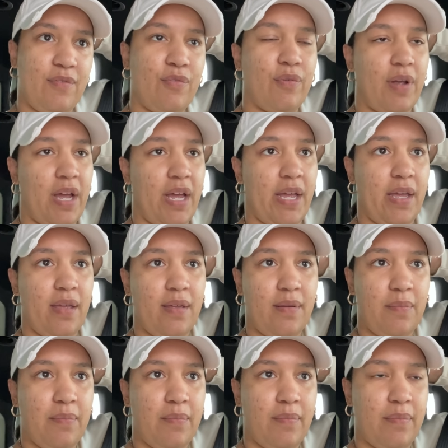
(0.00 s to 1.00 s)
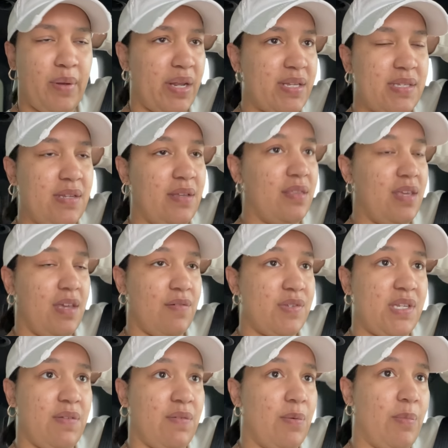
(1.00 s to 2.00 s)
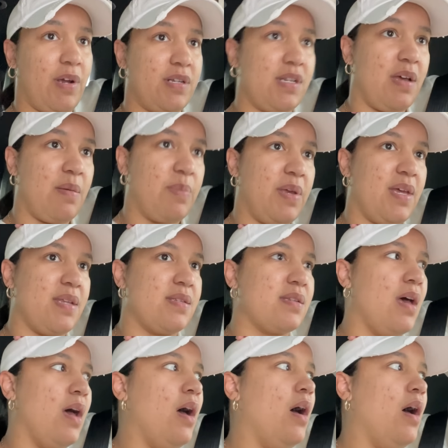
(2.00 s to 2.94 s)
Right. But I still think it was even marked up because